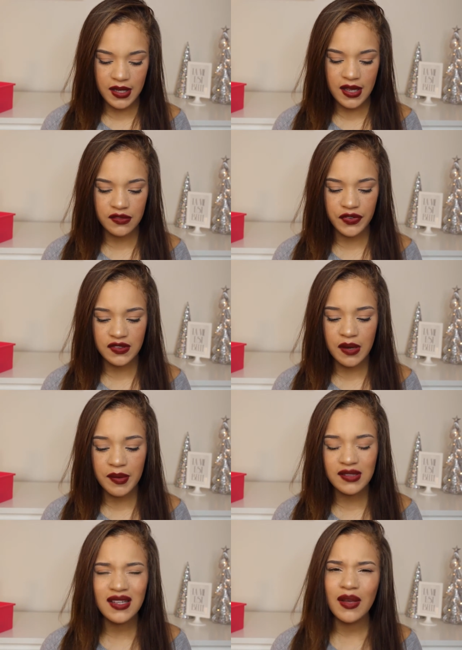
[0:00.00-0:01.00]
because for
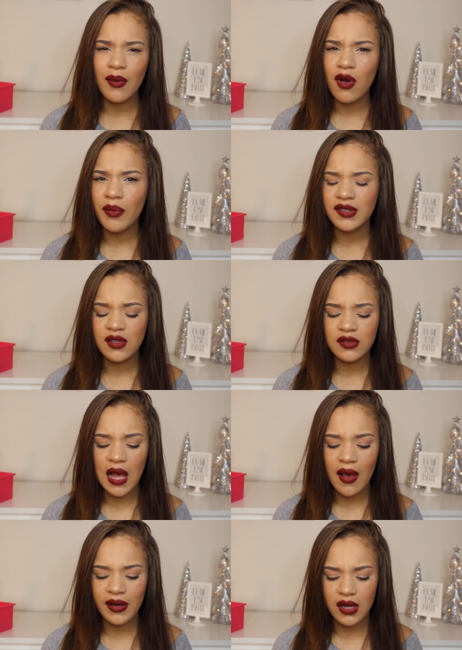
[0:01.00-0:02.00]
some reason they were always
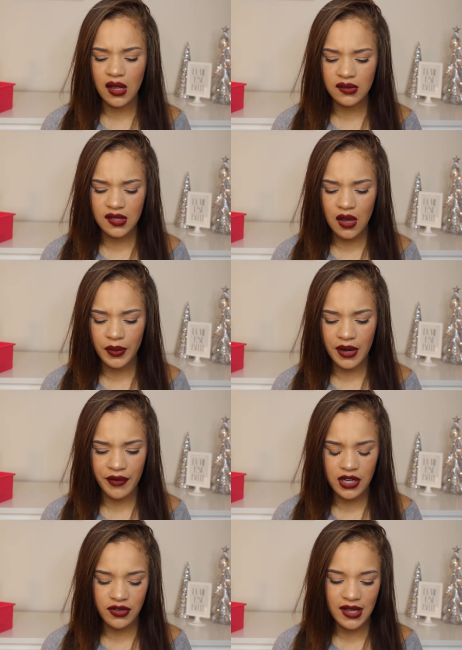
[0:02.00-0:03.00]
sold out on Ulta
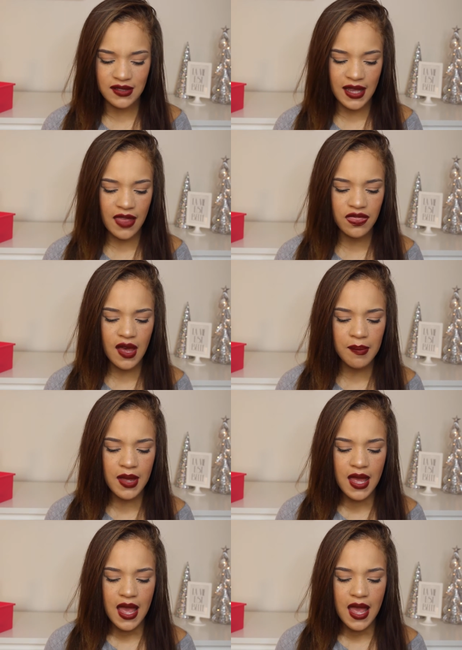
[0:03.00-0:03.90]
whenever I tried to get them